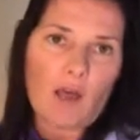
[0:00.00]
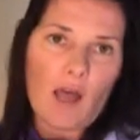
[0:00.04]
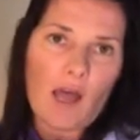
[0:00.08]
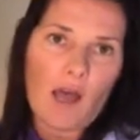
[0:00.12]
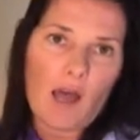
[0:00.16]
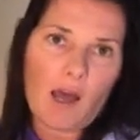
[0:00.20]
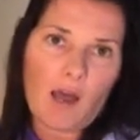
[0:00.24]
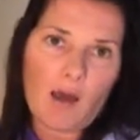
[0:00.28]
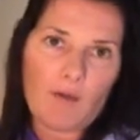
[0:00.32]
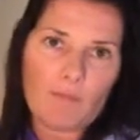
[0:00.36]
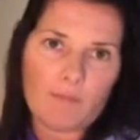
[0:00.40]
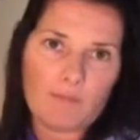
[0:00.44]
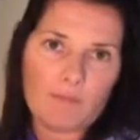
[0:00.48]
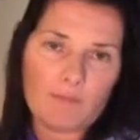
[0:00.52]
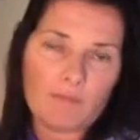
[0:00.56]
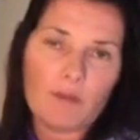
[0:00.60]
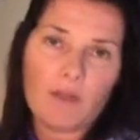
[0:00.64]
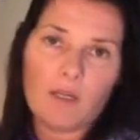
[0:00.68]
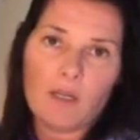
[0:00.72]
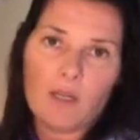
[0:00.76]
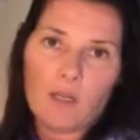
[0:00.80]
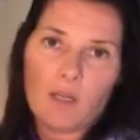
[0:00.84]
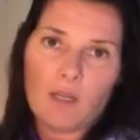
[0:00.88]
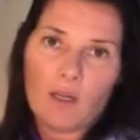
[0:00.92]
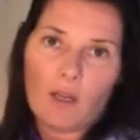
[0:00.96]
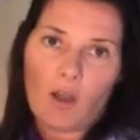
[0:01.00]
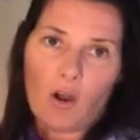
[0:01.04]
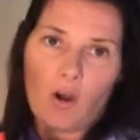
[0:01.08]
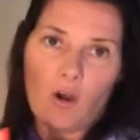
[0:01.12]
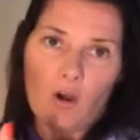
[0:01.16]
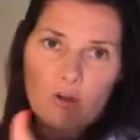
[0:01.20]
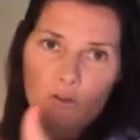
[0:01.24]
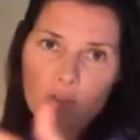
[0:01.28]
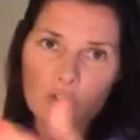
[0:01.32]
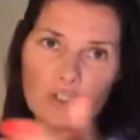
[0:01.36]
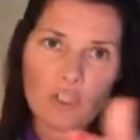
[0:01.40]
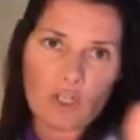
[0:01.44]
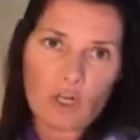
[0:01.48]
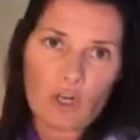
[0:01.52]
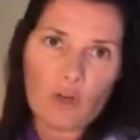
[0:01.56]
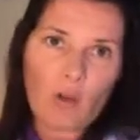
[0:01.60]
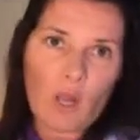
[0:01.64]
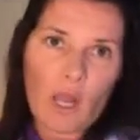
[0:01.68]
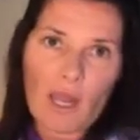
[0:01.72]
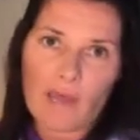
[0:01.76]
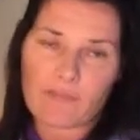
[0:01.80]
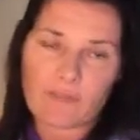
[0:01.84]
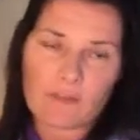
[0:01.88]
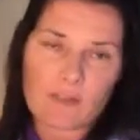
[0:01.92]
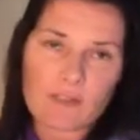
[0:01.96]
Um, oh, you know,
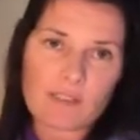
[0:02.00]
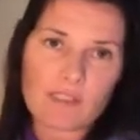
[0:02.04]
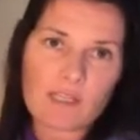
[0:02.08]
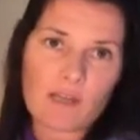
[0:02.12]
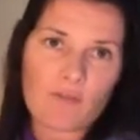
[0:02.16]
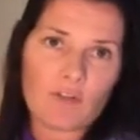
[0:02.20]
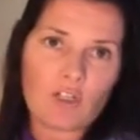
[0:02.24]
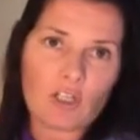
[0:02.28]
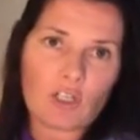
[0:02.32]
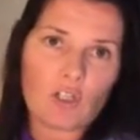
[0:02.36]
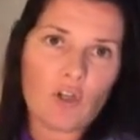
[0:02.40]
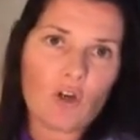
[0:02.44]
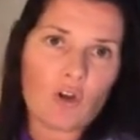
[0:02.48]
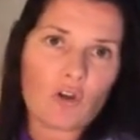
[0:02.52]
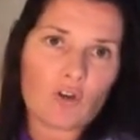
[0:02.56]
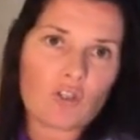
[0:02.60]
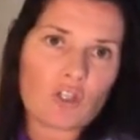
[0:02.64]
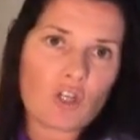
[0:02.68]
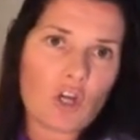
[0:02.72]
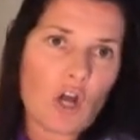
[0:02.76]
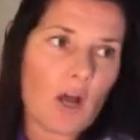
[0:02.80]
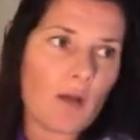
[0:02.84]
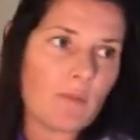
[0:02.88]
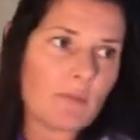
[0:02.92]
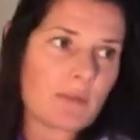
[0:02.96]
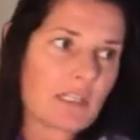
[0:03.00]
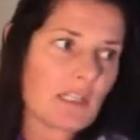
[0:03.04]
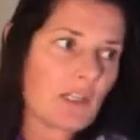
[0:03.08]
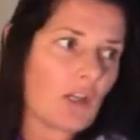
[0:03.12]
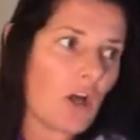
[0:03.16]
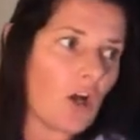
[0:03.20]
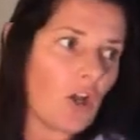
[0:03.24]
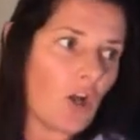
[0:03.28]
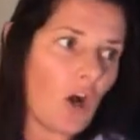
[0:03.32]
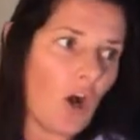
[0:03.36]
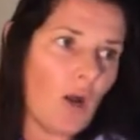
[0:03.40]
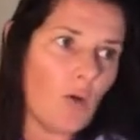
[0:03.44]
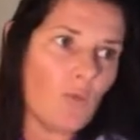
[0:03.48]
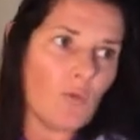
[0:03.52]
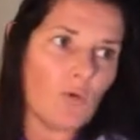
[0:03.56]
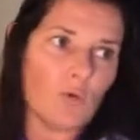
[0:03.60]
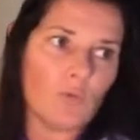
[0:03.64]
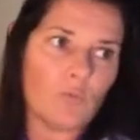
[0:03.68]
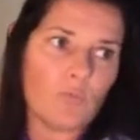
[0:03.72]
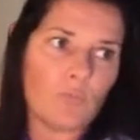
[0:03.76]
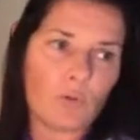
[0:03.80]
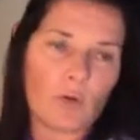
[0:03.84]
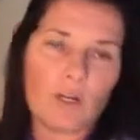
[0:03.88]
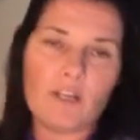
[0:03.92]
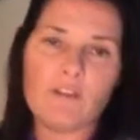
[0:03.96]
at the seven o'clock time slot, I will
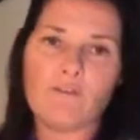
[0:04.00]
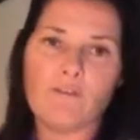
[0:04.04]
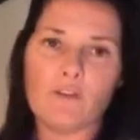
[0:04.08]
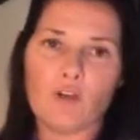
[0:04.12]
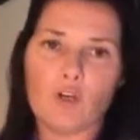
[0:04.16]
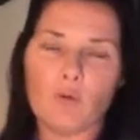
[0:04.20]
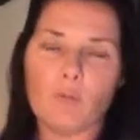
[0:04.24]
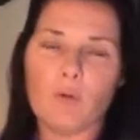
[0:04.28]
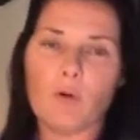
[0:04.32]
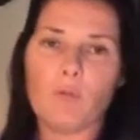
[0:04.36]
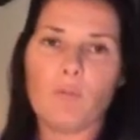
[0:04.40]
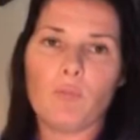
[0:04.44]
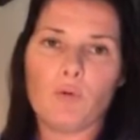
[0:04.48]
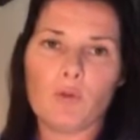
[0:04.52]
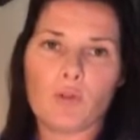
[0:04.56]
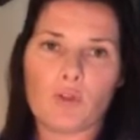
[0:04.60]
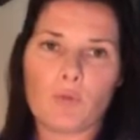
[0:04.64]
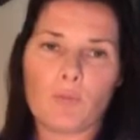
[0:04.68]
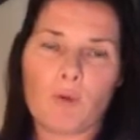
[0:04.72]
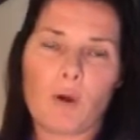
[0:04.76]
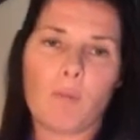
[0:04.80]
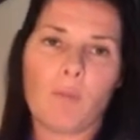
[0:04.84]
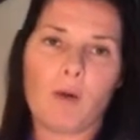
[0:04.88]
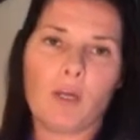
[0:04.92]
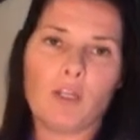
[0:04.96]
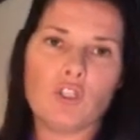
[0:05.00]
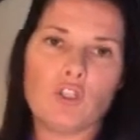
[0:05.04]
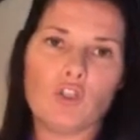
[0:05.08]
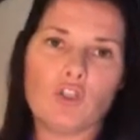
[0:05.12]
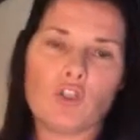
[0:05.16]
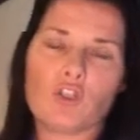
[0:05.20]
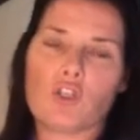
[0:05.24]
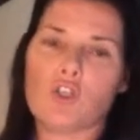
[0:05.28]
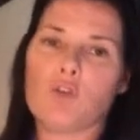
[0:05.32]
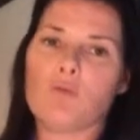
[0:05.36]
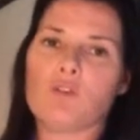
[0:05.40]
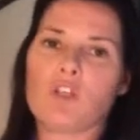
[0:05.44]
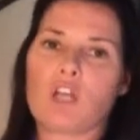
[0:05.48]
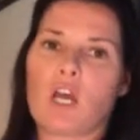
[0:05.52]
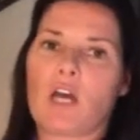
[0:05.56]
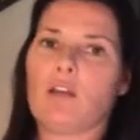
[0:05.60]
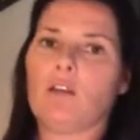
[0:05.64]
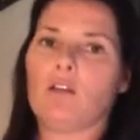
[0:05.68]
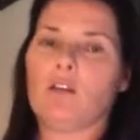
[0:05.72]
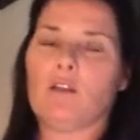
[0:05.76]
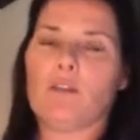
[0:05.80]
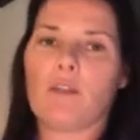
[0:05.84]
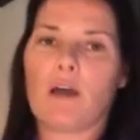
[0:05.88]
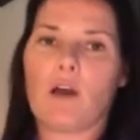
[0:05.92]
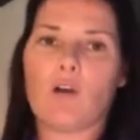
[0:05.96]
pre-film them, put them on my YouTube
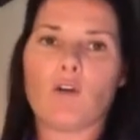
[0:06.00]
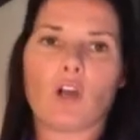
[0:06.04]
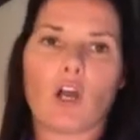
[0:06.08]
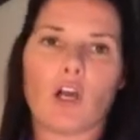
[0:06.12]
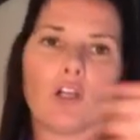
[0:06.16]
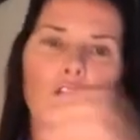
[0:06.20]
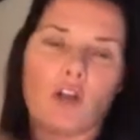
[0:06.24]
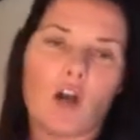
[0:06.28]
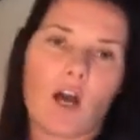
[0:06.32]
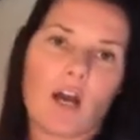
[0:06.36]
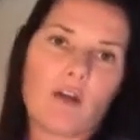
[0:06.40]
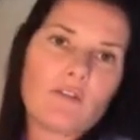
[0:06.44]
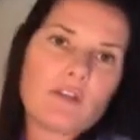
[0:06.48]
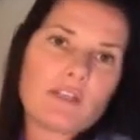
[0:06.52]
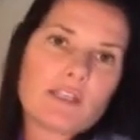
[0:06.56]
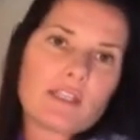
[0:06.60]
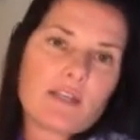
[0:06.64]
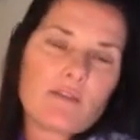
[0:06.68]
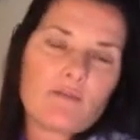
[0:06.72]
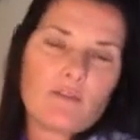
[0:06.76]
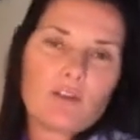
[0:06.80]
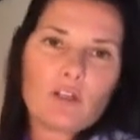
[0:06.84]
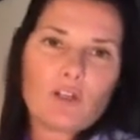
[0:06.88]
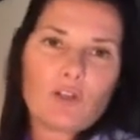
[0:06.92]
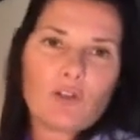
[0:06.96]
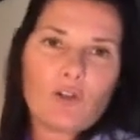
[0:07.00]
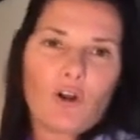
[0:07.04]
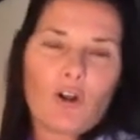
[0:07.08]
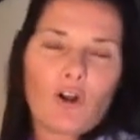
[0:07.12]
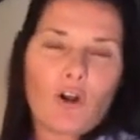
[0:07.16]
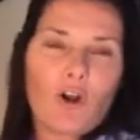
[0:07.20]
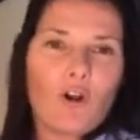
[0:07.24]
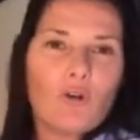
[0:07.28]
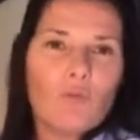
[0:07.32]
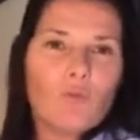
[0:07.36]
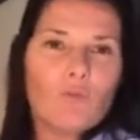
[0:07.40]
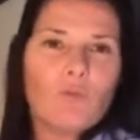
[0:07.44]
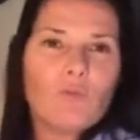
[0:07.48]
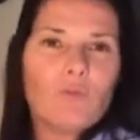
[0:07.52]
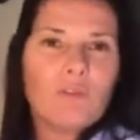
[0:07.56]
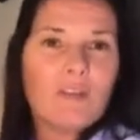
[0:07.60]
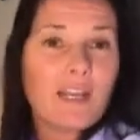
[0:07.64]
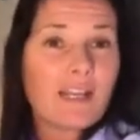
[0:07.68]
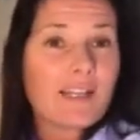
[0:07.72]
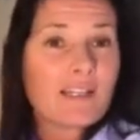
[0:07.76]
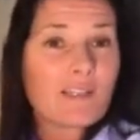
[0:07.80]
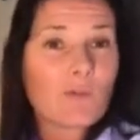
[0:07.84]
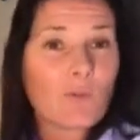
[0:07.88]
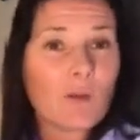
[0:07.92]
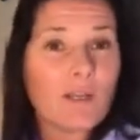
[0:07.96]
channel, and they'll go live at seven o'clock on
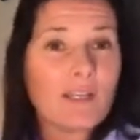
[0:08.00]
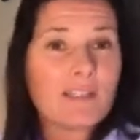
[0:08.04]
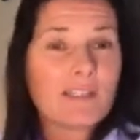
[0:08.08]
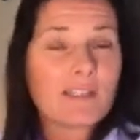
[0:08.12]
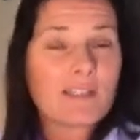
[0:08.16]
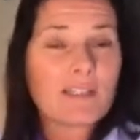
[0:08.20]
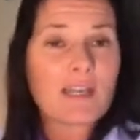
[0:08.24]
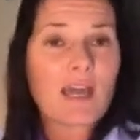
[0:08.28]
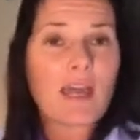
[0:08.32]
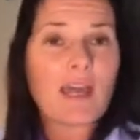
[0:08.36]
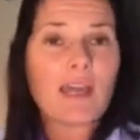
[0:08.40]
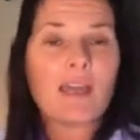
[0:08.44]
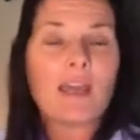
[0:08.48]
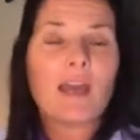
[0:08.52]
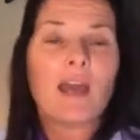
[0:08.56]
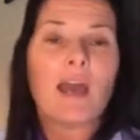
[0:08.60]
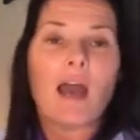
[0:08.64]
next Wednesday.